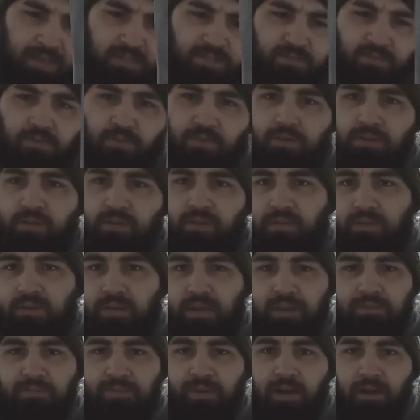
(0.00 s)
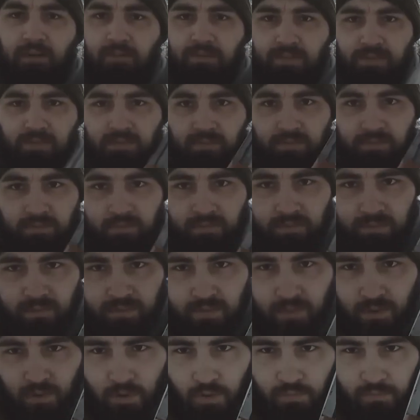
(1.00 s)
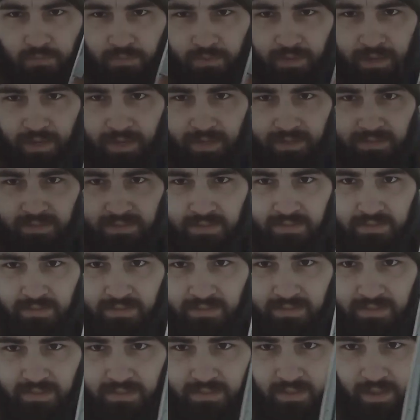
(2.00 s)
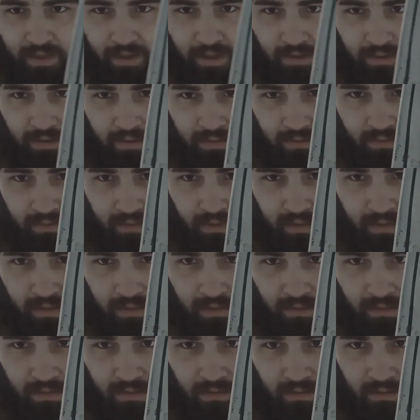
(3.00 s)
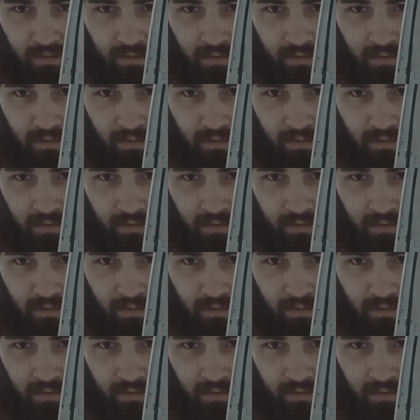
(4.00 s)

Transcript: X-Grook Knife House. So hopefully you guys can see that in the